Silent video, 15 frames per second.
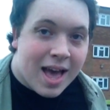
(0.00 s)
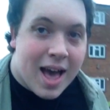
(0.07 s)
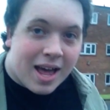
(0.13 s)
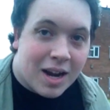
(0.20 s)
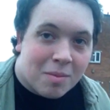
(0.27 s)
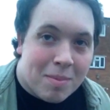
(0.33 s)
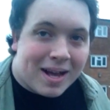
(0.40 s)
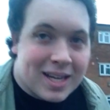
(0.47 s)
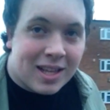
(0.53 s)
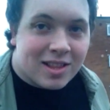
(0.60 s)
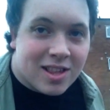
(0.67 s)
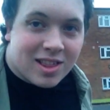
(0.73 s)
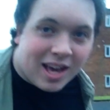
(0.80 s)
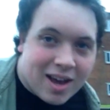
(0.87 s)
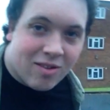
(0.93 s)
Heading back
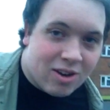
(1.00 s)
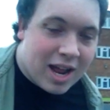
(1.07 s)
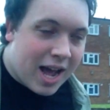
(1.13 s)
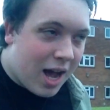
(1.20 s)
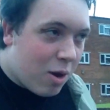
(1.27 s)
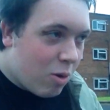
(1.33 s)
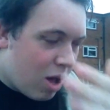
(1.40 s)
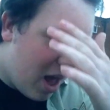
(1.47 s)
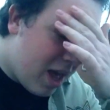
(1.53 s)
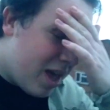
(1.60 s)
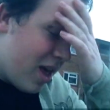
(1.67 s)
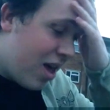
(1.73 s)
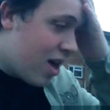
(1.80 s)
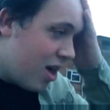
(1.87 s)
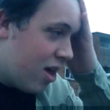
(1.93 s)
into town now
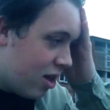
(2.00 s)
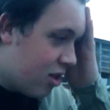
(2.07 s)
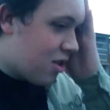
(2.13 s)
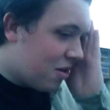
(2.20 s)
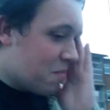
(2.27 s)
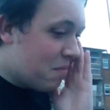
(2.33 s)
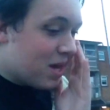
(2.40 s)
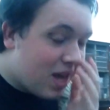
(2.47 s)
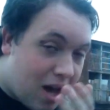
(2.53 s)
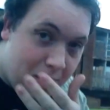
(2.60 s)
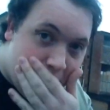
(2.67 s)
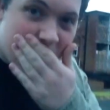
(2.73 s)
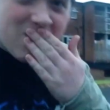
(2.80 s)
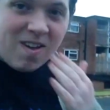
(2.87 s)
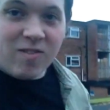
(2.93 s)
to meet up
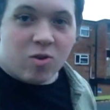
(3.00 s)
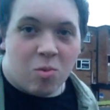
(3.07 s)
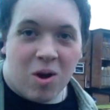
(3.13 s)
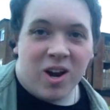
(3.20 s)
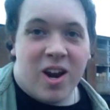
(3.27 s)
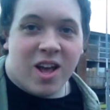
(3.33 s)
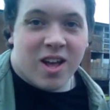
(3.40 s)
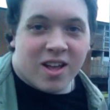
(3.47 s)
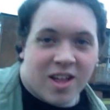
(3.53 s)
with everyone.